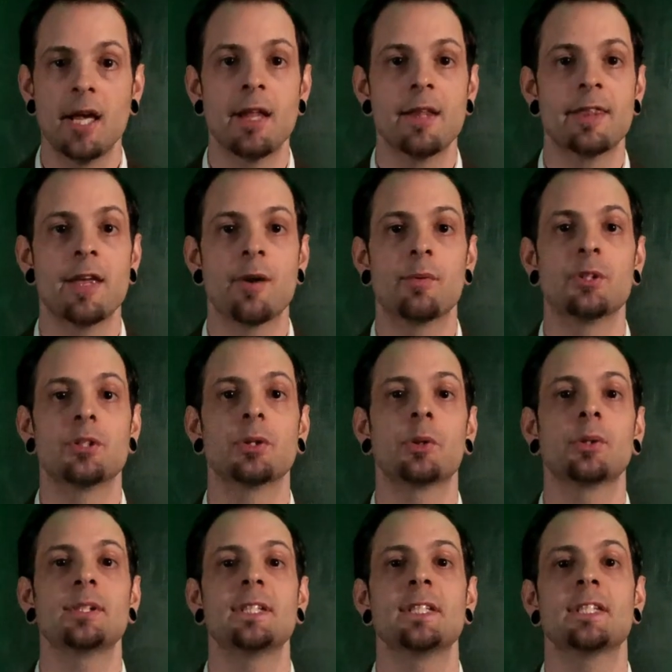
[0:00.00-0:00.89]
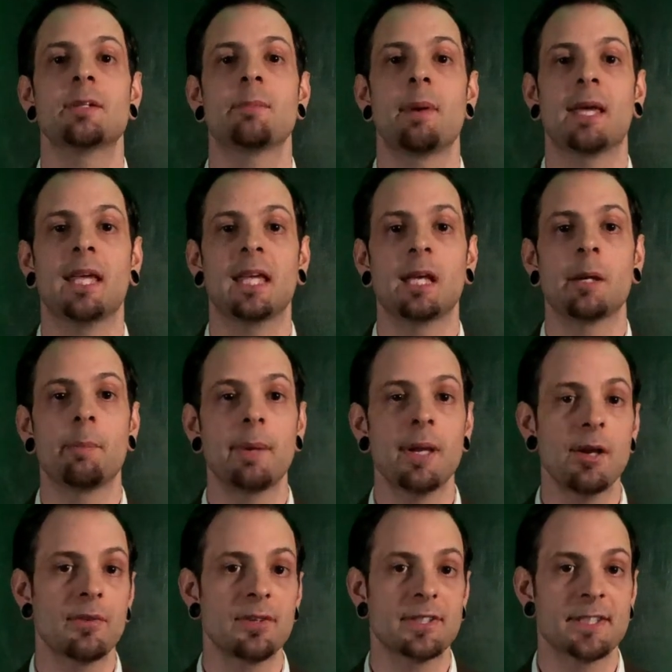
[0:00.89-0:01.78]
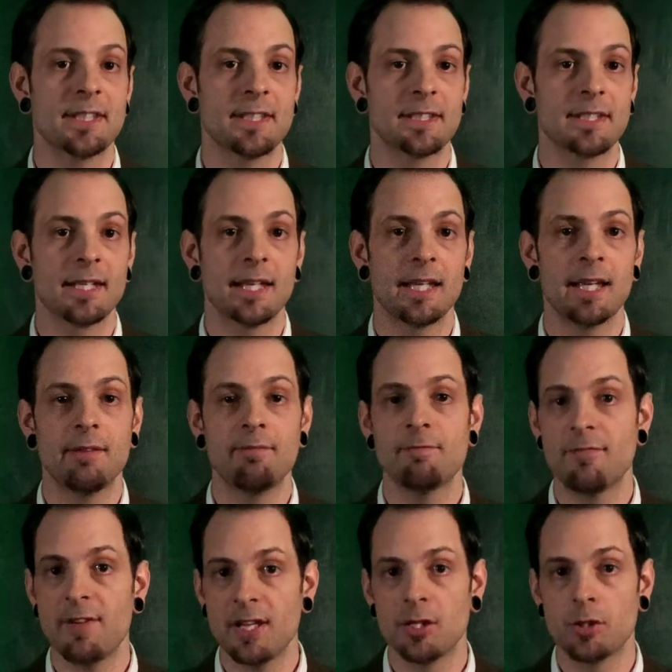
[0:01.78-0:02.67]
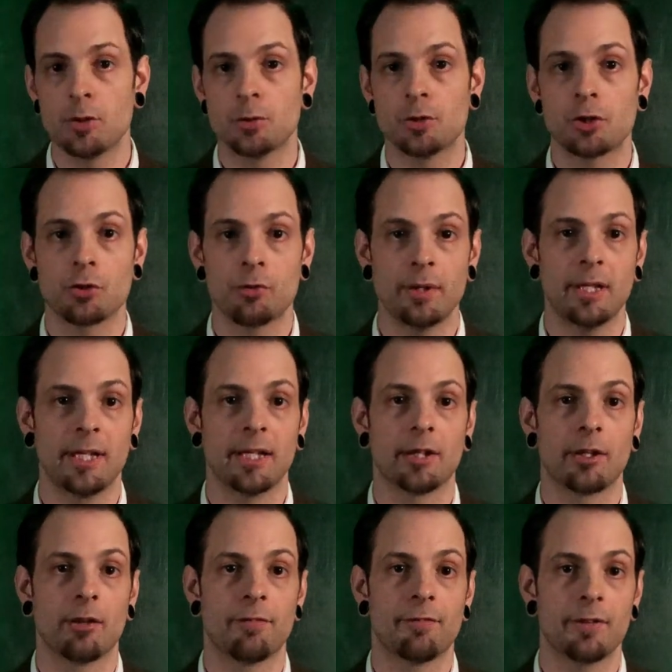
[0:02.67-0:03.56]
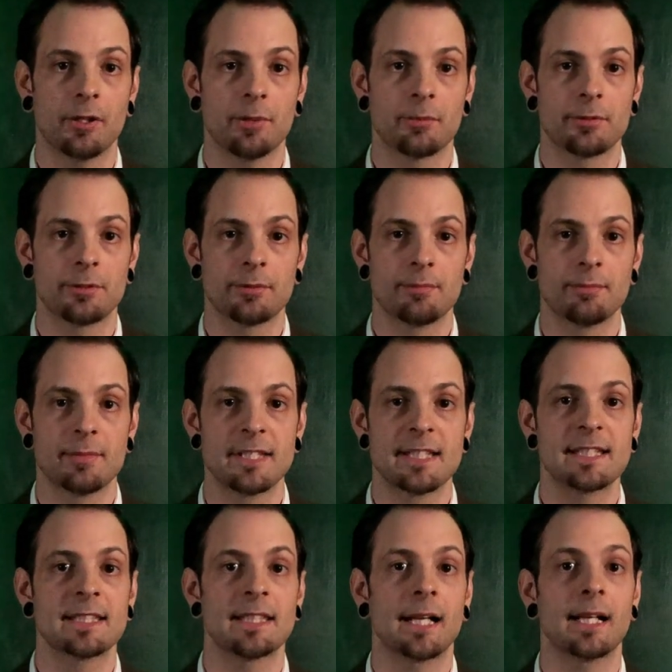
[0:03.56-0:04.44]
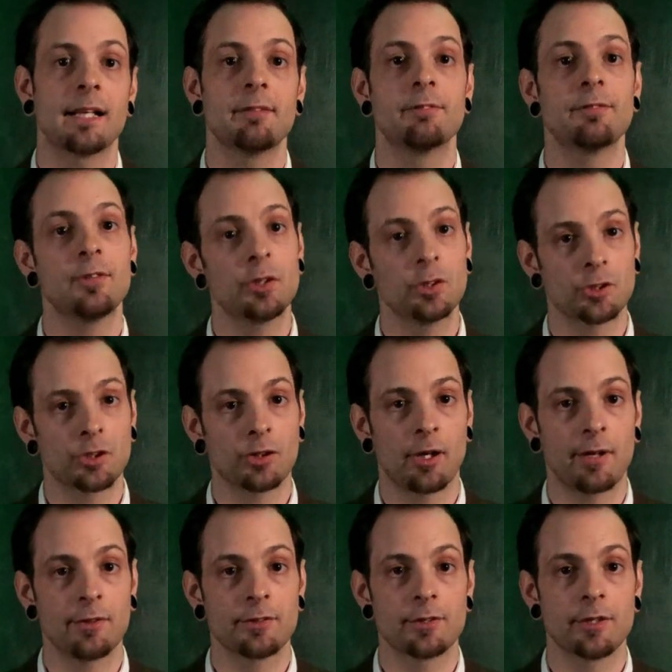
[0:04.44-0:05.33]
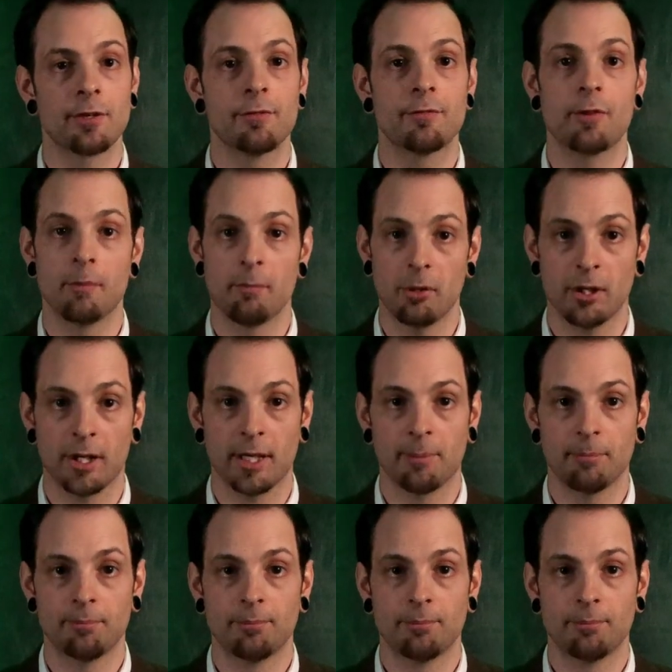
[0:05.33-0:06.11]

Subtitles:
They resorted to making appearances in venues screening their films, signing photographs for money.